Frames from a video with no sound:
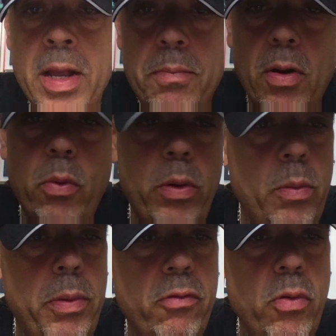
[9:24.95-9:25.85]
but we will
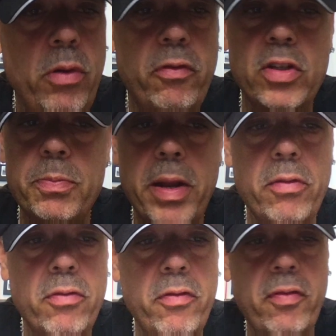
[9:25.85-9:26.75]
be rooting for
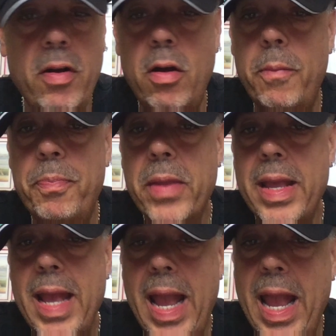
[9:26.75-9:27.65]
Spendthrift Farm,
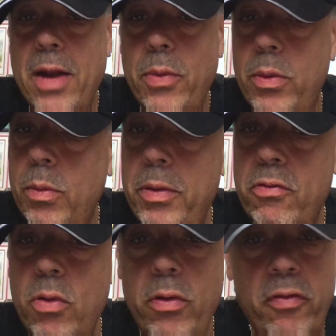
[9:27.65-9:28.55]
and we will be
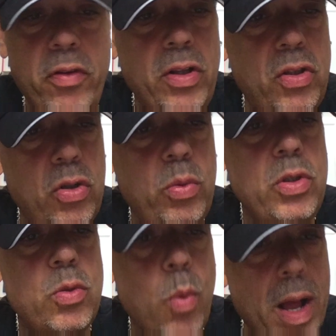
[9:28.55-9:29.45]
rooting for the two
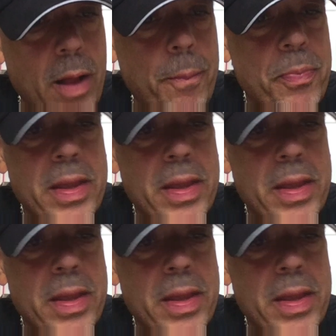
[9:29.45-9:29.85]
as well.